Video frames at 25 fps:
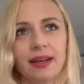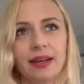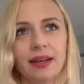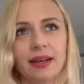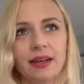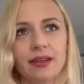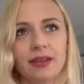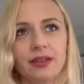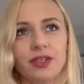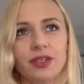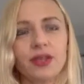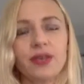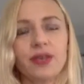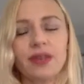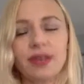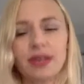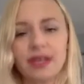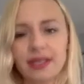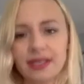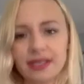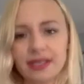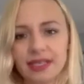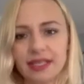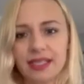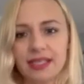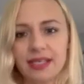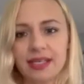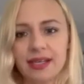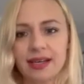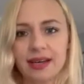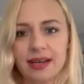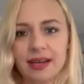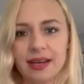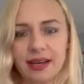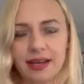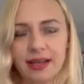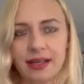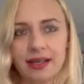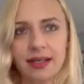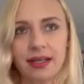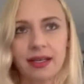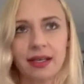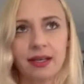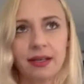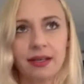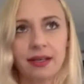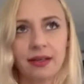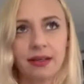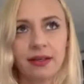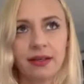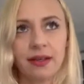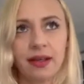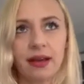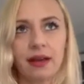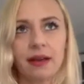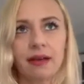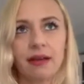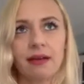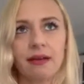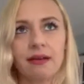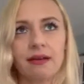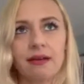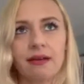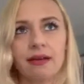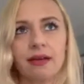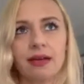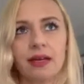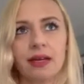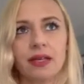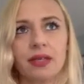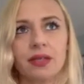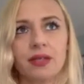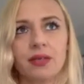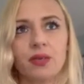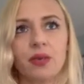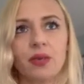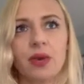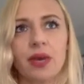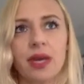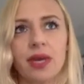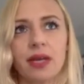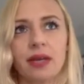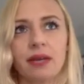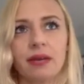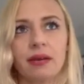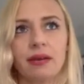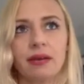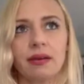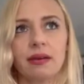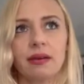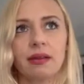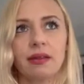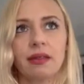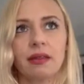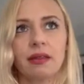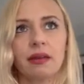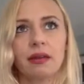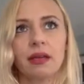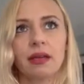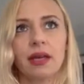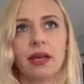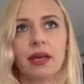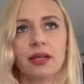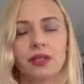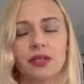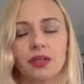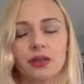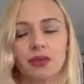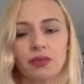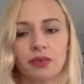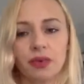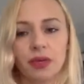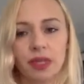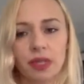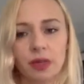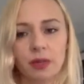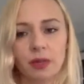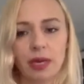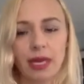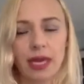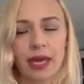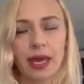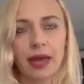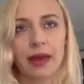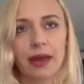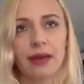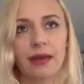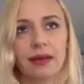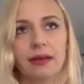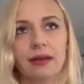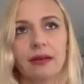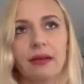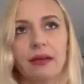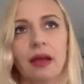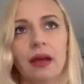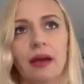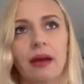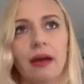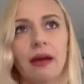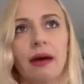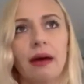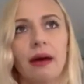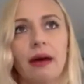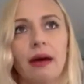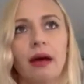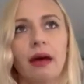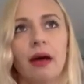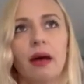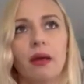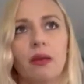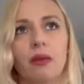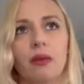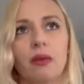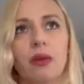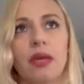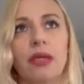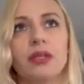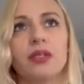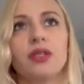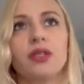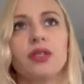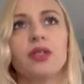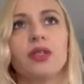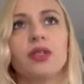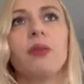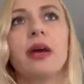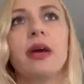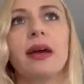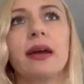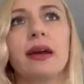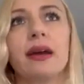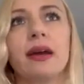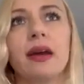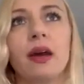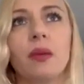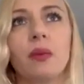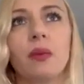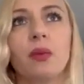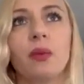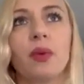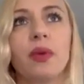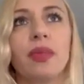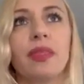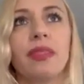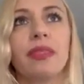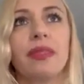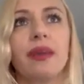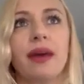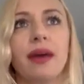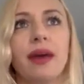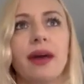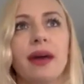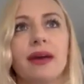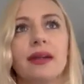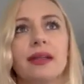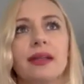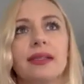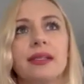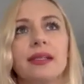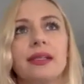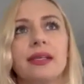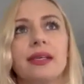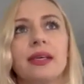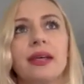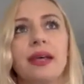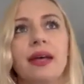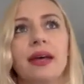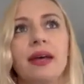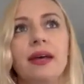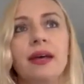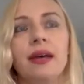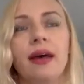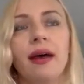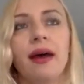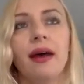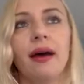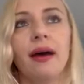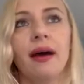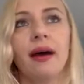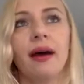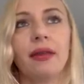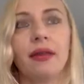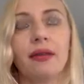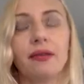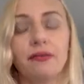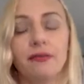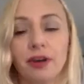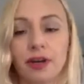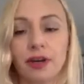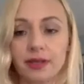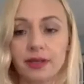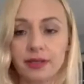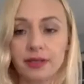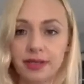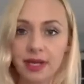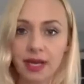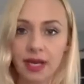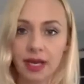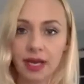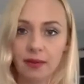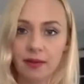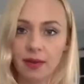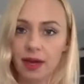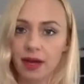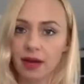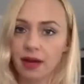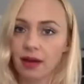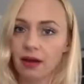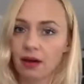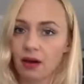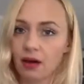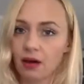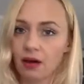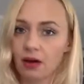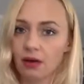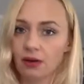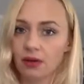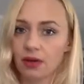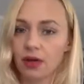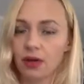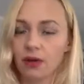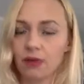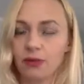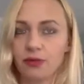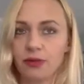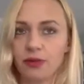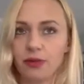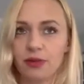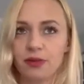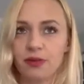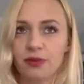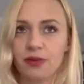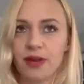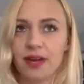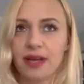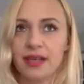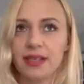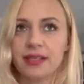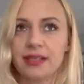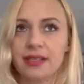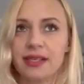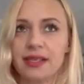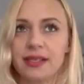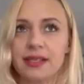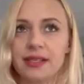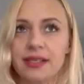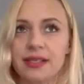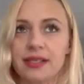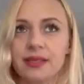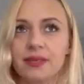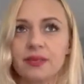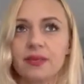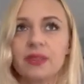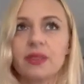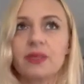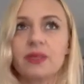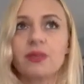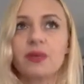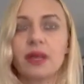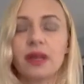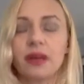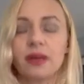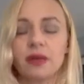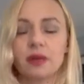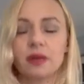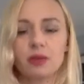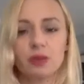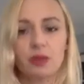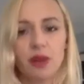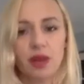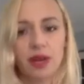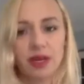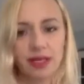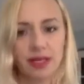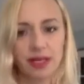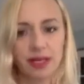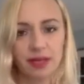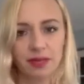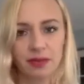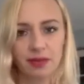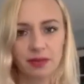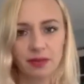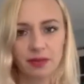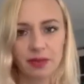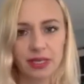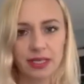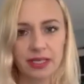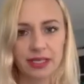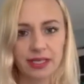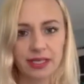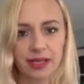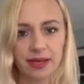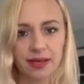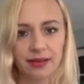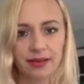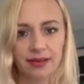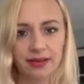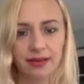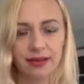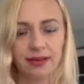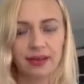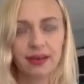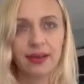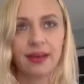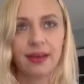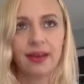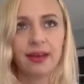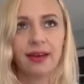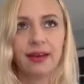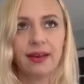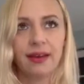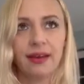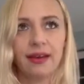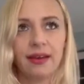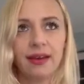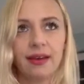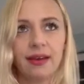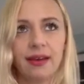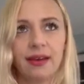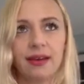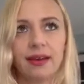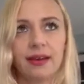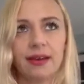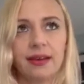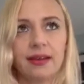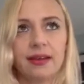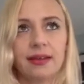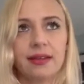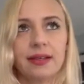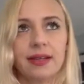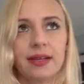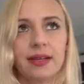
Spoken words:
2009 is when the connection really began. But to back up with that, the first time I called Hopeful Horizons was when I was pregnant with my son. And